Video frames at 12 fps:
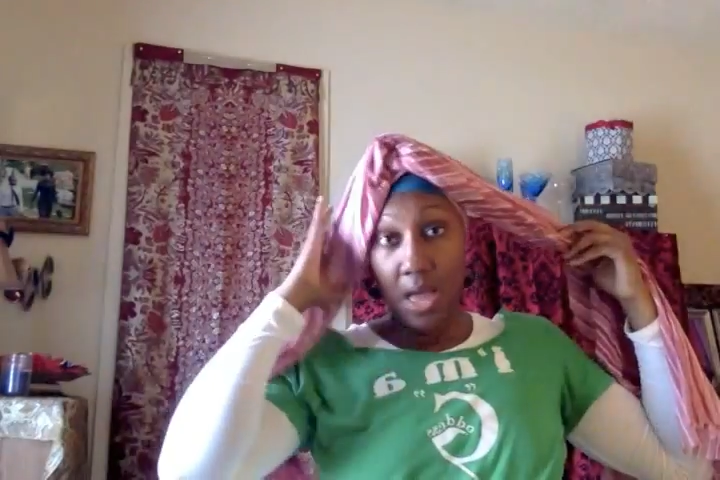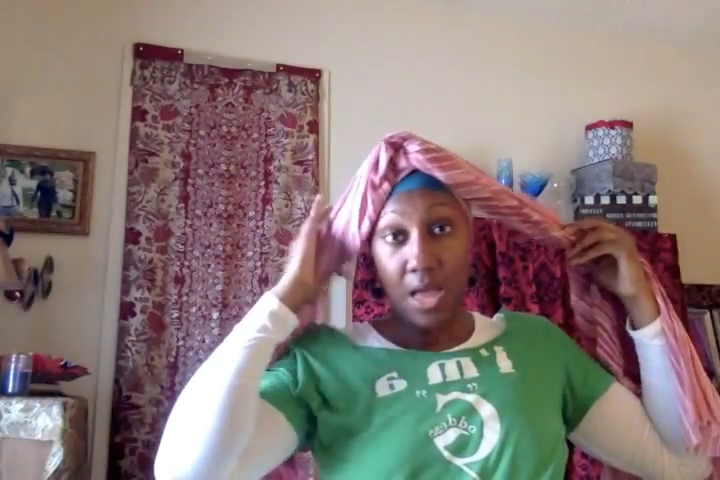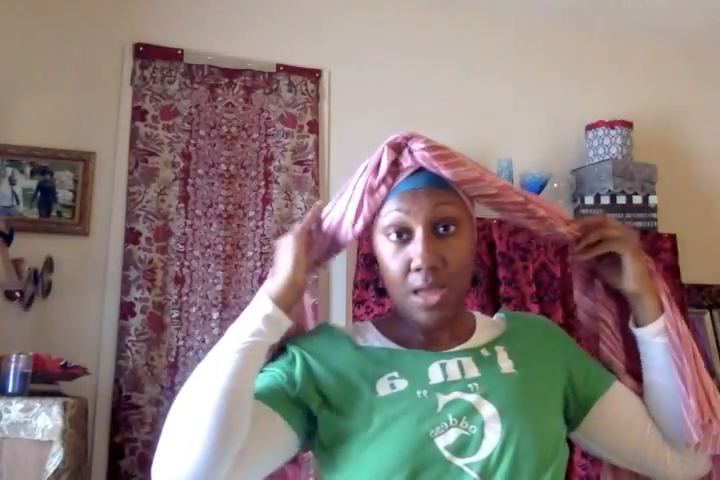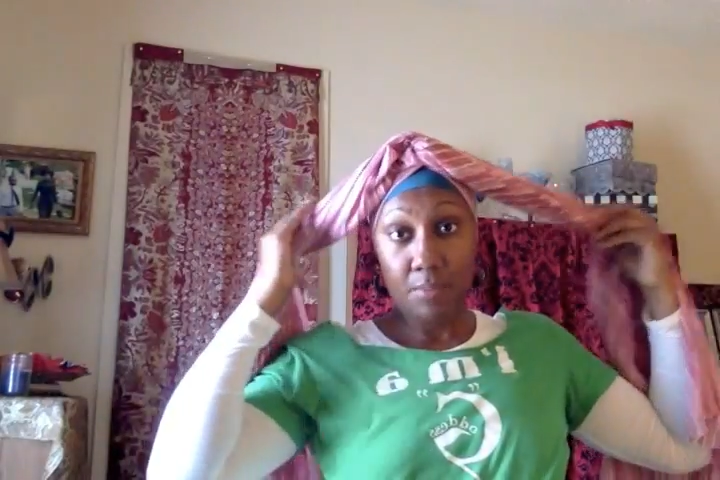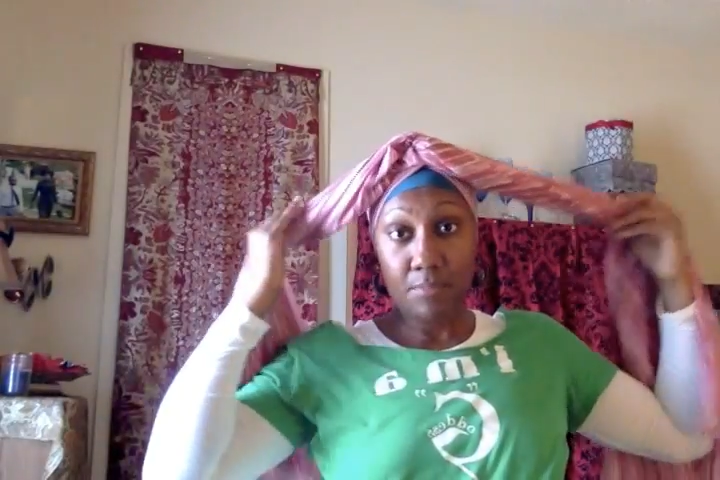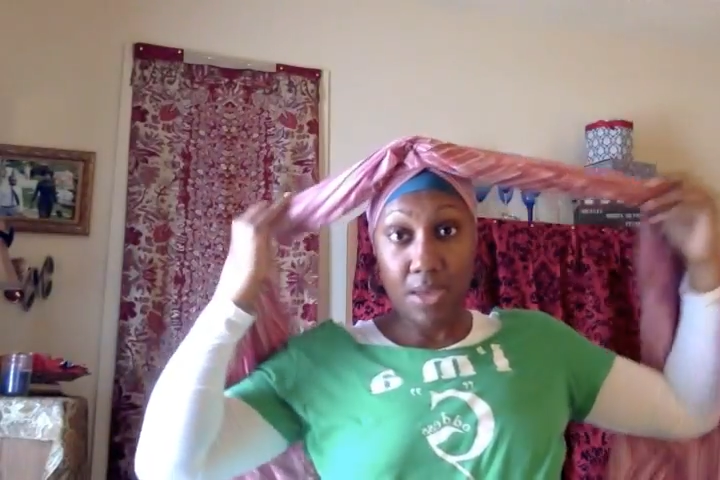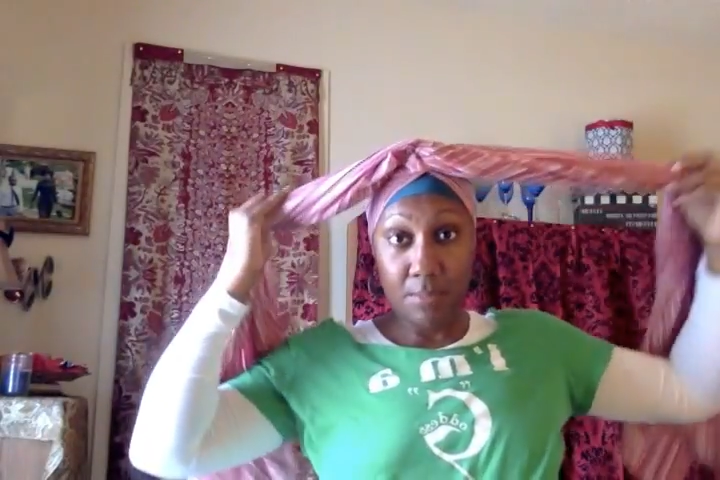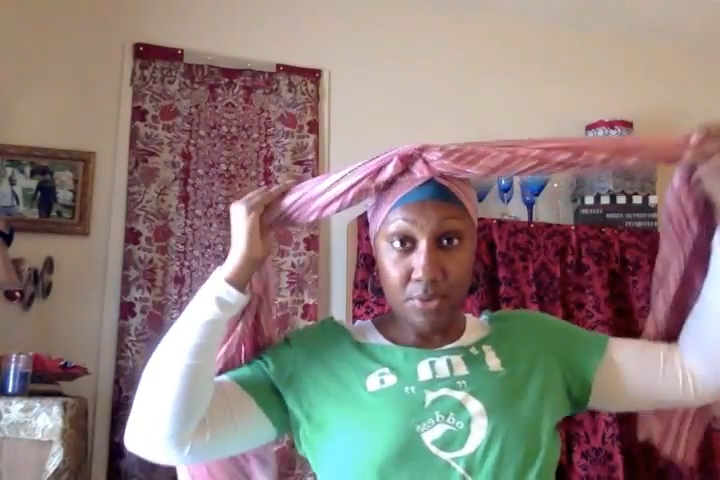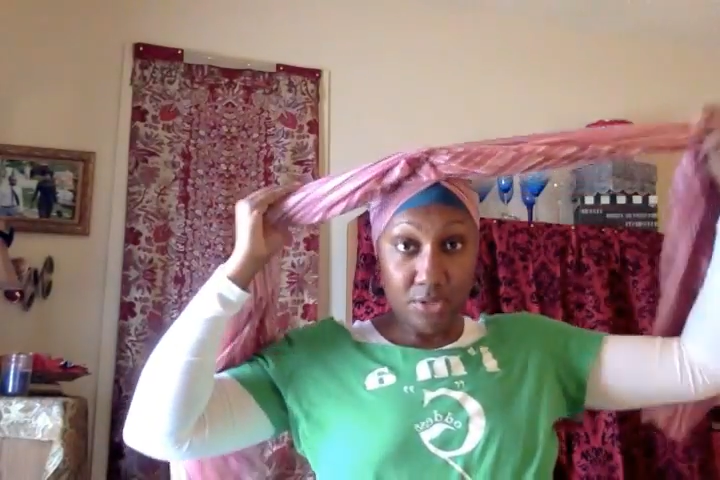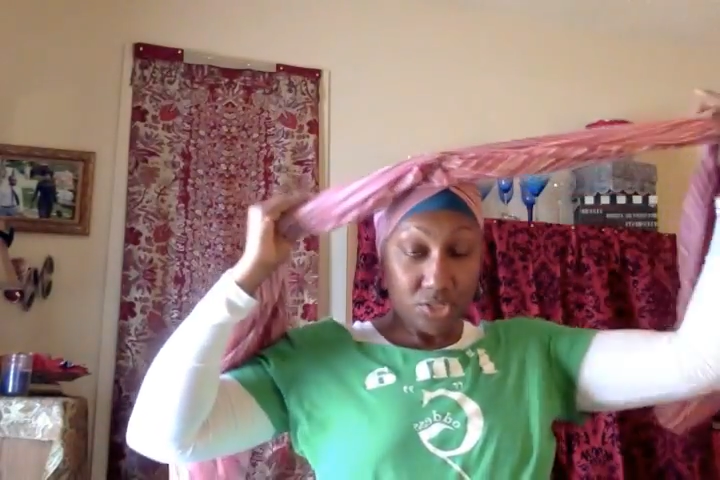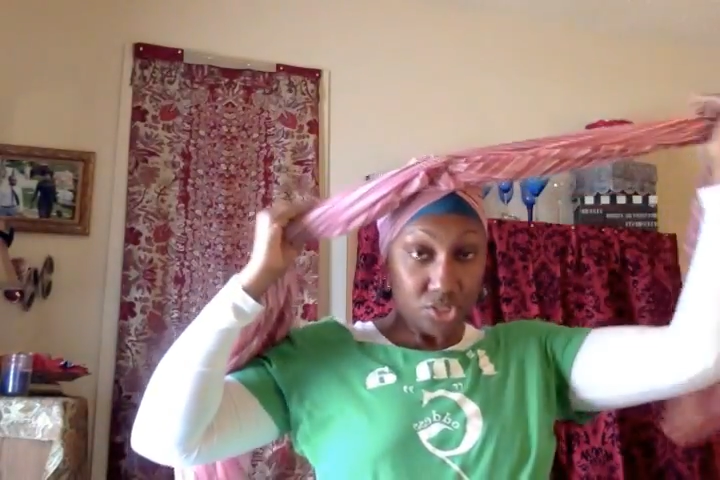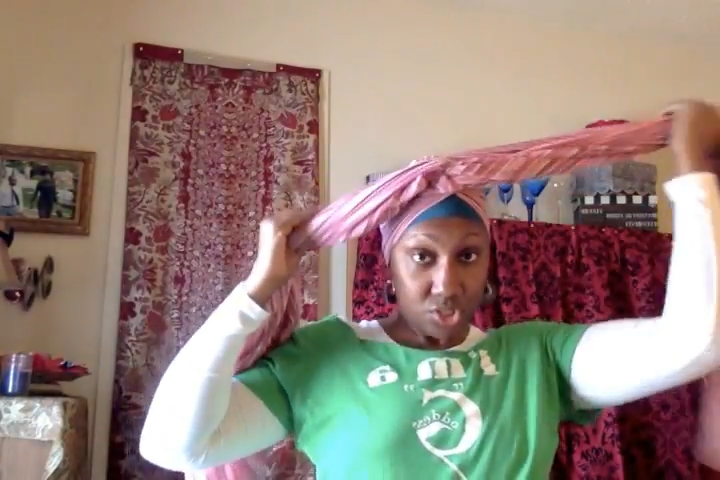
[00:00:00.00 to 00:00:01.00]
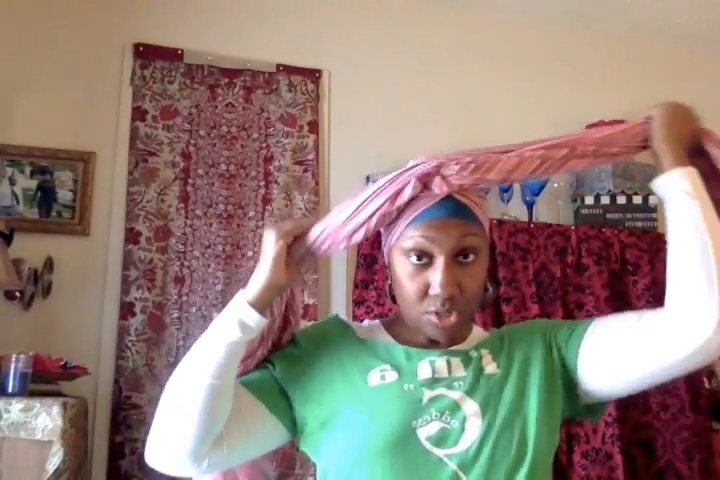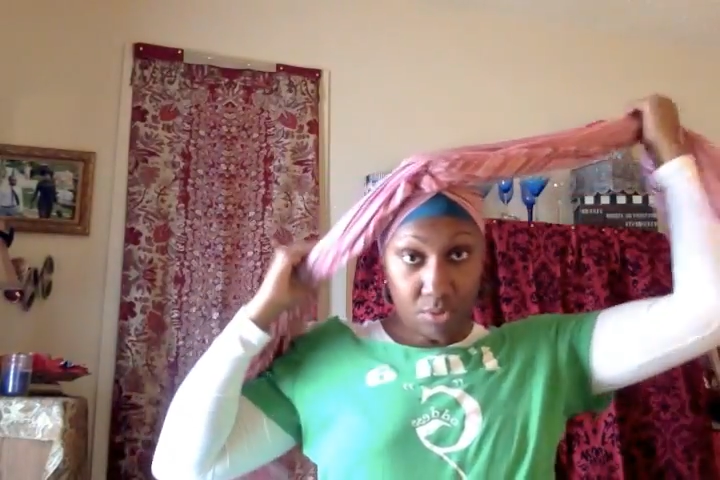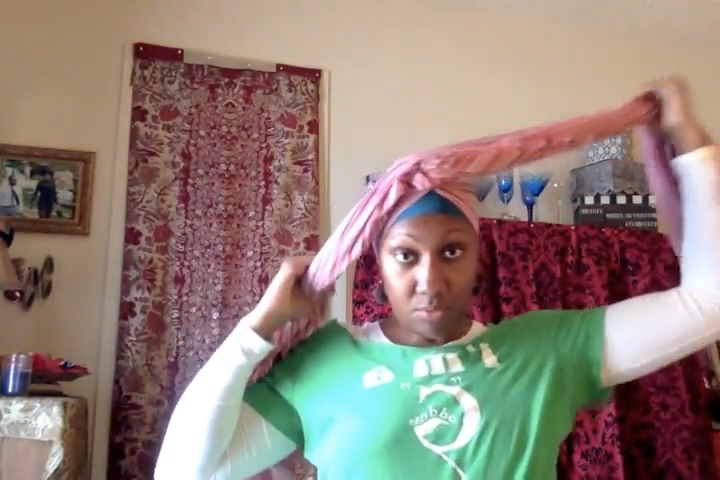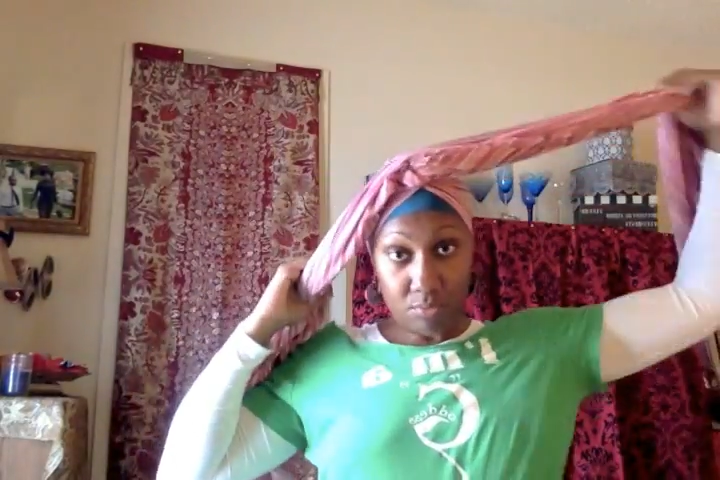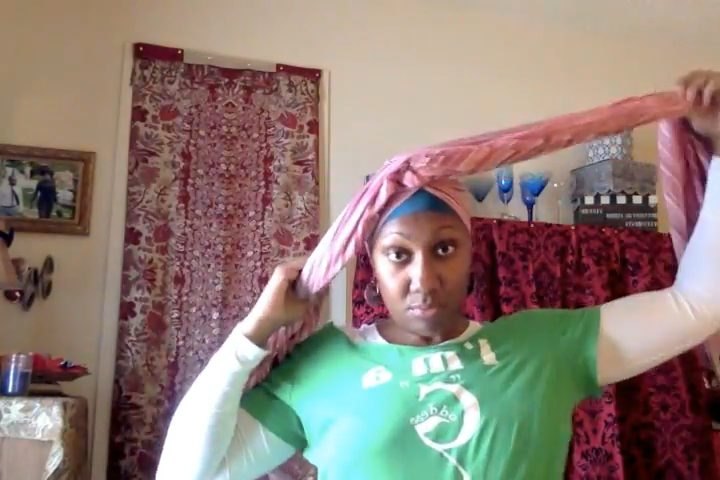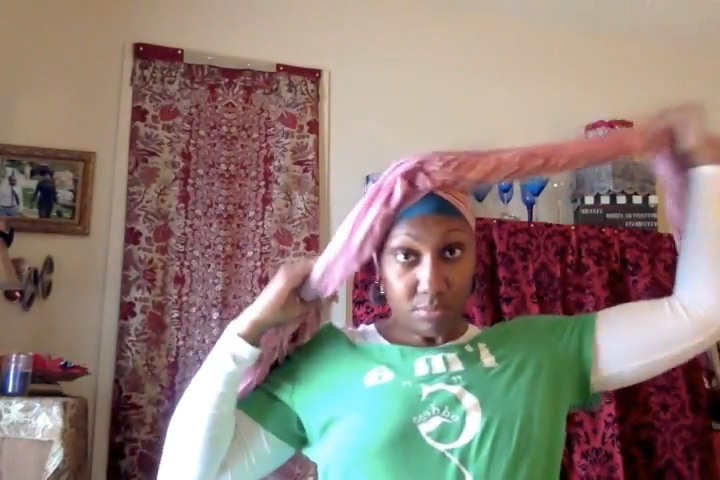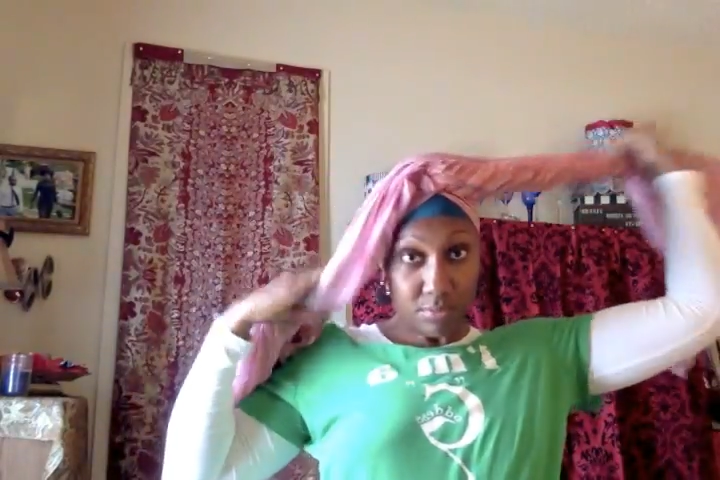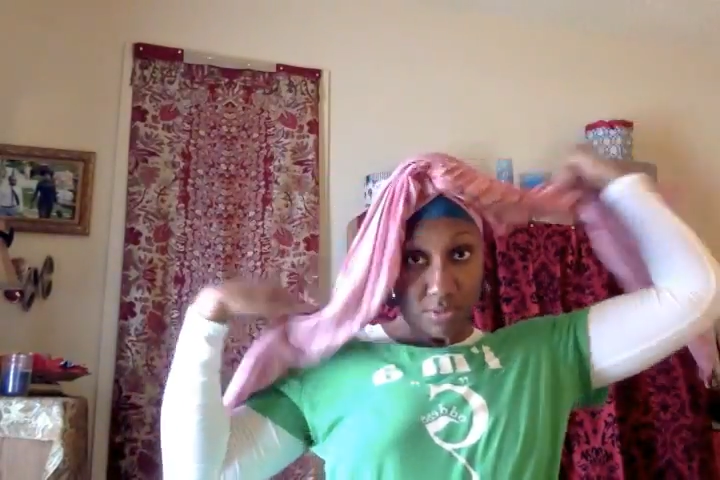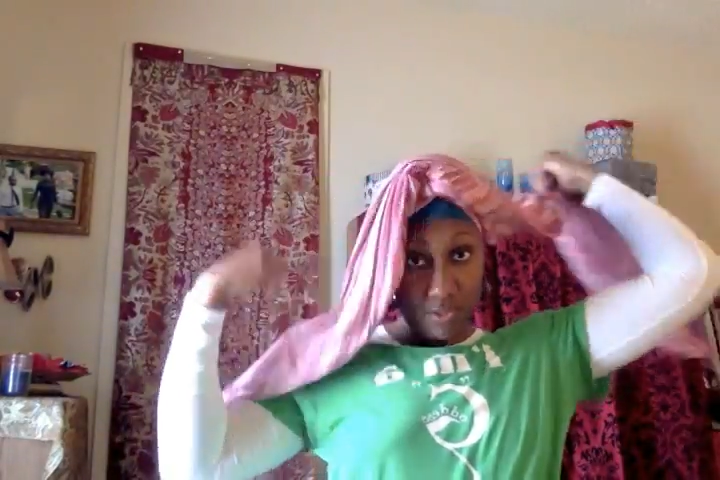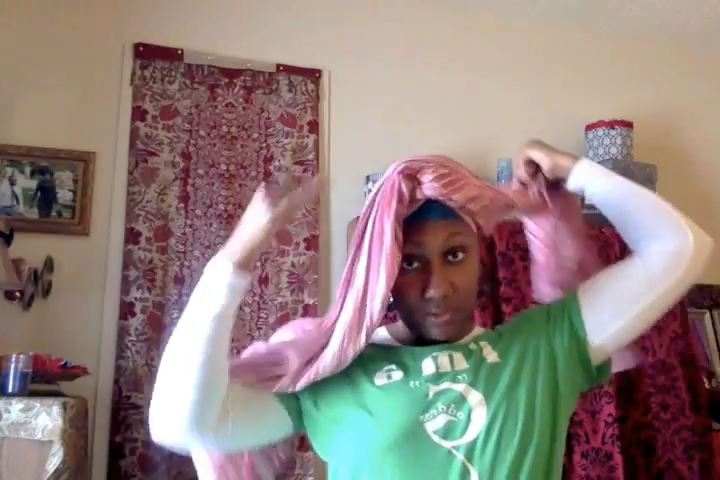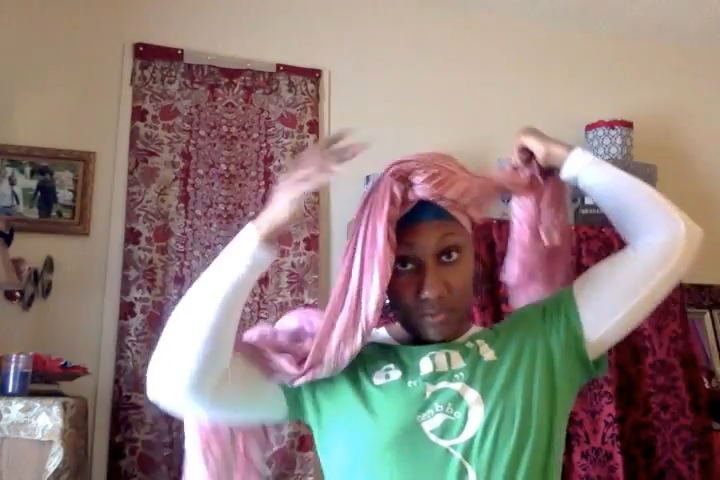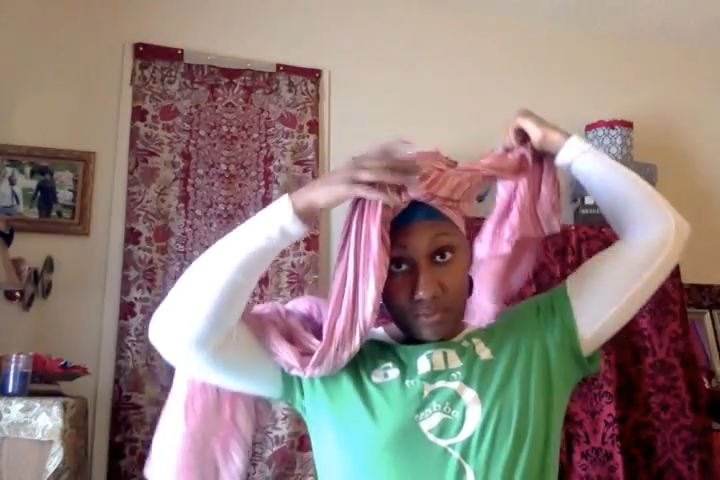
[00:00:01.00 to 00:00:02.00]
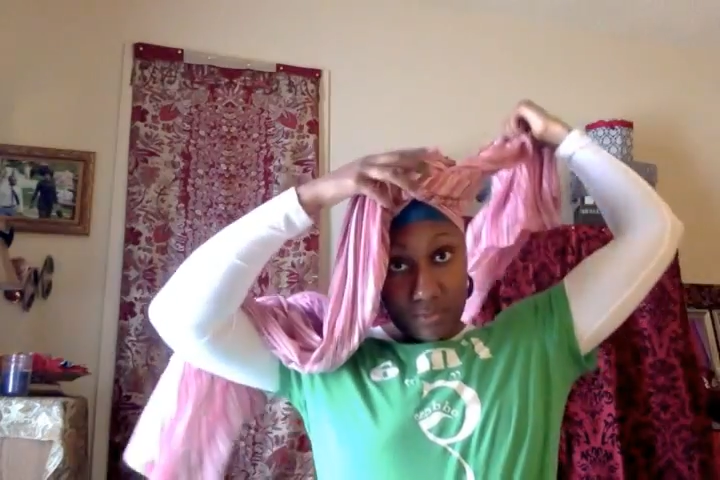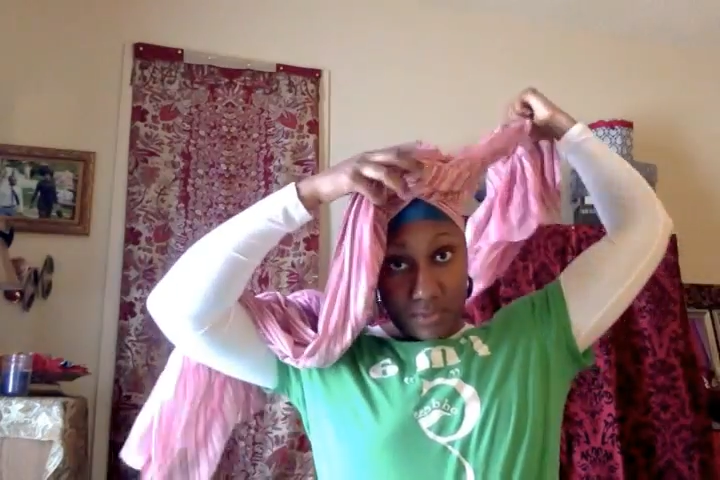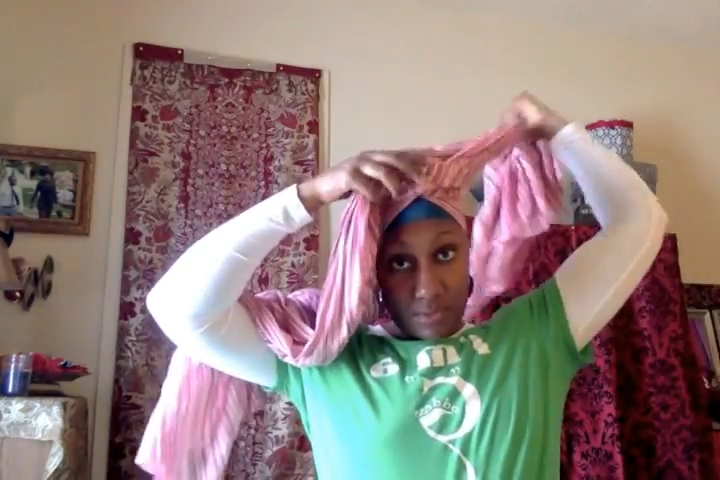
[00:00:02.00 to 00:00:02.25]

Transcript: I'm going to show you